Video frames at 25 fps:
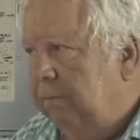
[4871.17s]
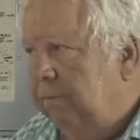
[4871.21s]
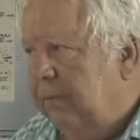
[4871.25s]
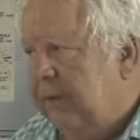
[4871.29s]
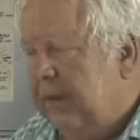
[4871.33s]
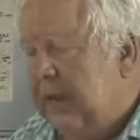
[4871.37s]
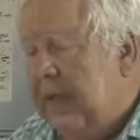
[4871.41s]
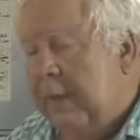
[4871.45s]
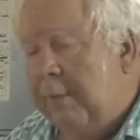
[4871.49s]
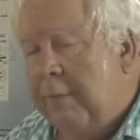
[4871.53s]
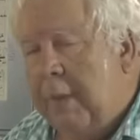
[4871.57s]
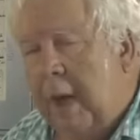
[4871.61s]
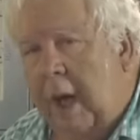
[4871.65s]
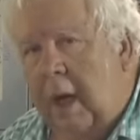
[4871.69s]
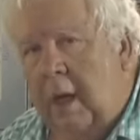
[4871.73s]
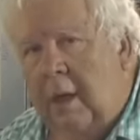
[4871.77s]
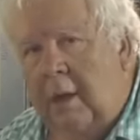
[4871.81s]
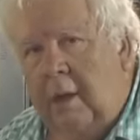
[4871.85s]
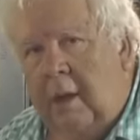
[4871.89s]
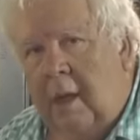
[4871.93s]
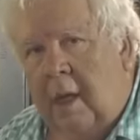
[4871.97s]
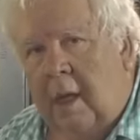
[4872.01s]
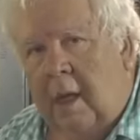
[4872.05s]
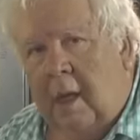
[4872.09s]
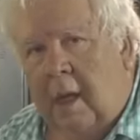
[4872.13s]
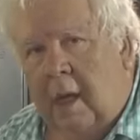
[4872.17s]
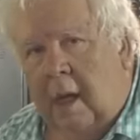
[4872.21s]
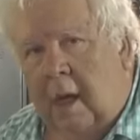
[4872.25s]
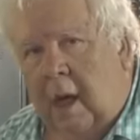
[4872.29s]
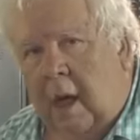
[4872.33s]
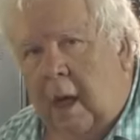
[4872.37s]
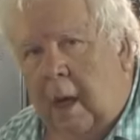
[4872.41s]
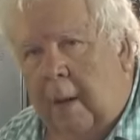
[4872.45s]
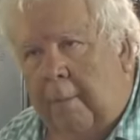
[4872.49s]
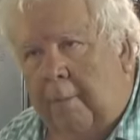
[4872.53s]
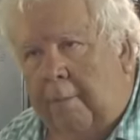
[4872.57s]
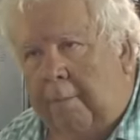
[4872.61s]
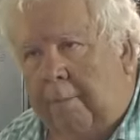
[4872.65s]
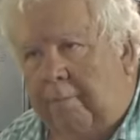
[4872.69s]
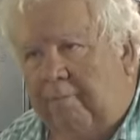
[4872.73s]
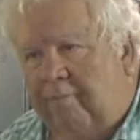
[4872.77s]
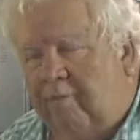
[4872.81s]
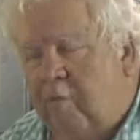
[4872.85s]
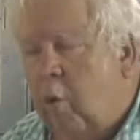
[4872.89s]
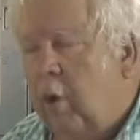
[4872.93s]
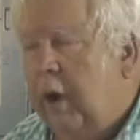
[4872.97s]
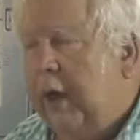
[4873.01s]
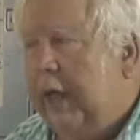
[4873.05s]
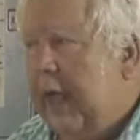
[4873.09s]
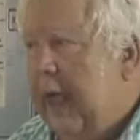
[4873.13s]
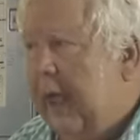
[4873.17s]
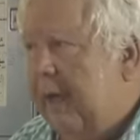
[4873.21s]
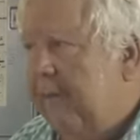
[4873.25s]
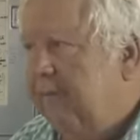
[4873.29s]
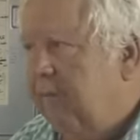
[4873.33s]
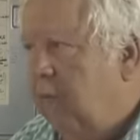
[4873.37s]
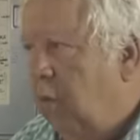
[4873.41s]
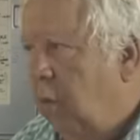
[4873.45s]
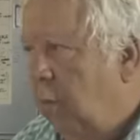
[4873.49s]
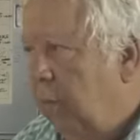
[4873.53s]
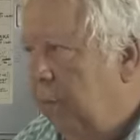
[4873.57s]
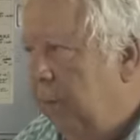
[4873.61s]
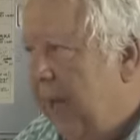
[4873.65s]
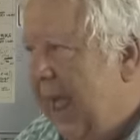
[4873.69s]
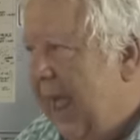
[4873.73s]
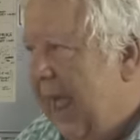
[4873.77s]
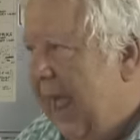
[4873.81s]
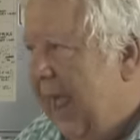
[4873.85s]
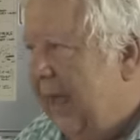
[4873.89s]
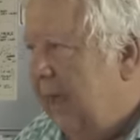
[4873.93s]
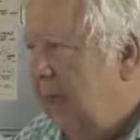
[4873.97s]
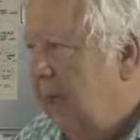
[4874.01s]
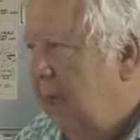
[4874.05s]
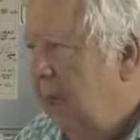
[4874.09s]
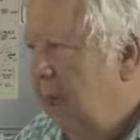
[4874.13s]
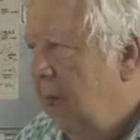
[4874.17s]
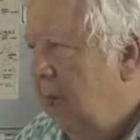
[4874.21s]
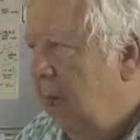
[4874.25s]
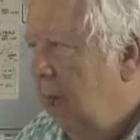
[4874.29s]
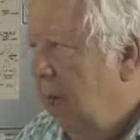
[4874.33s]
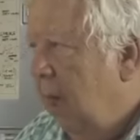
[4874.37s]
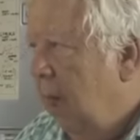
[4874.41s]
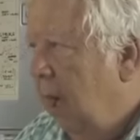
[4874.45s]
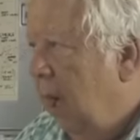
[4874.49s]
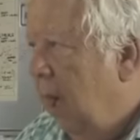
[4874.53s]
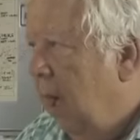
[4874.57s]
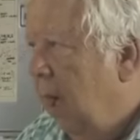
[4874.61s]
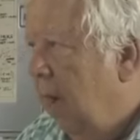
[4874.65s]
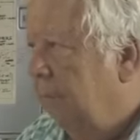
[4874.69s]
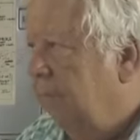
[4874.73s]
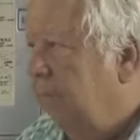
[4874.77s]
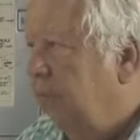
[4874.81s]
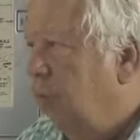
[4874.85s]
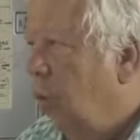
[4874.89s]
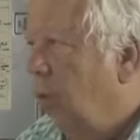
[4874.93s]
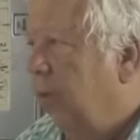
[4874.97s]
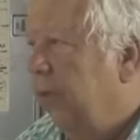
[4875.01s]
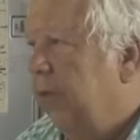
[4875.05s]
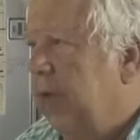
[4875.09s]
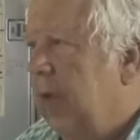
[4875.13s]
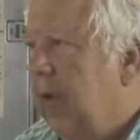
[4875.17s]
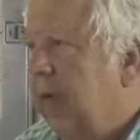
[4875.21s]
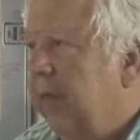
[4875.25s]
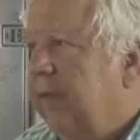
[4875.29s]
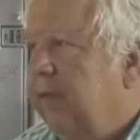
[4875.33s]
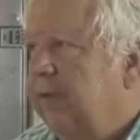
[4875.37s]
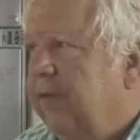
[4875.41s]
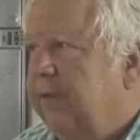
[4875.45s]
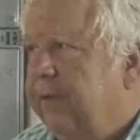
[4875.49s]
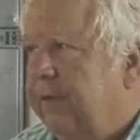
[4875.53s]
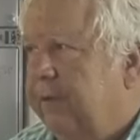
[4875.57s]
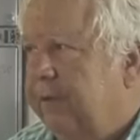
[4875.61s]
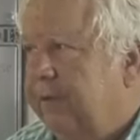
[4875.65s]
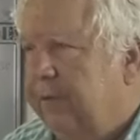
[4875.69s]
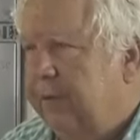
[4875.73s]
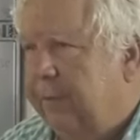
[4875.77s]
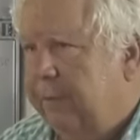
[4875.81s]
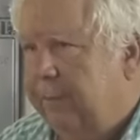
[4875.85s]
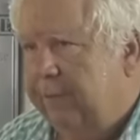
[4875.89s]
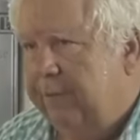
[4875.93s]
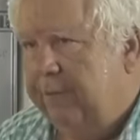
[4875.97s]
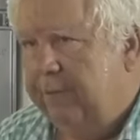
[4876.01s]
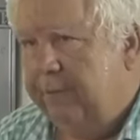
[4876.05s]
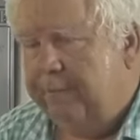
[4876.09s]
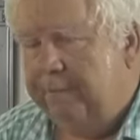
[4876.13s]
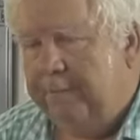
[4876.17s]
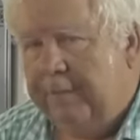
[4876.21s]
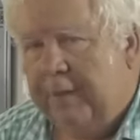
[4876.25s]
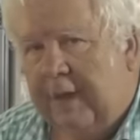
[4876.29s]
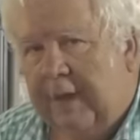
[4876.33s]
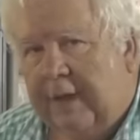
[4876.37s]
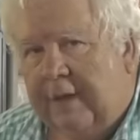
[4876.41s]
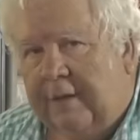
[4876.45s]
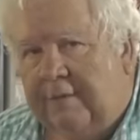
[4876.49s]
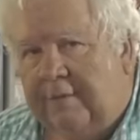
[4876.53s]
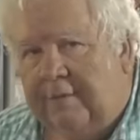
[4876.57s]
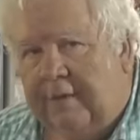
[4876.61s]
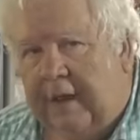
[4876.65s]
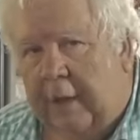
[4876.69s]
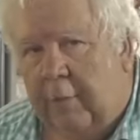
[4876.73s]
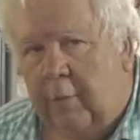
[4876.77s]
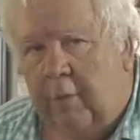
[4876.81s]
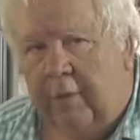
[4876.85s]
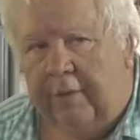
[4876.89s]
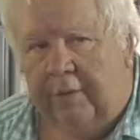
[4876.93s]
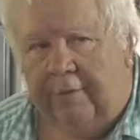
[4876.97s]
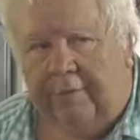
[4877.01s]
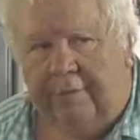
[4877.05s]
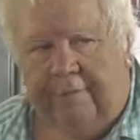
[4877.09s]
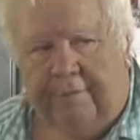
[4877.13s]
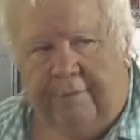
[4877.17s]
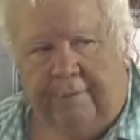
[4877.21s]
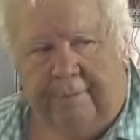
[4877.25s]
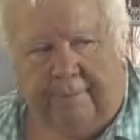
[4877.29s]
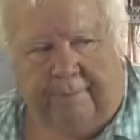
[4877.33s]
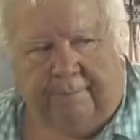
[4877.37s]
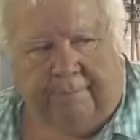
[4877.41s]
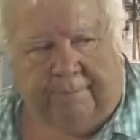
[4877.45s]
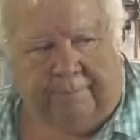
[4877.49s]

NEMA 48 volt pack for the other systems. Stay with us.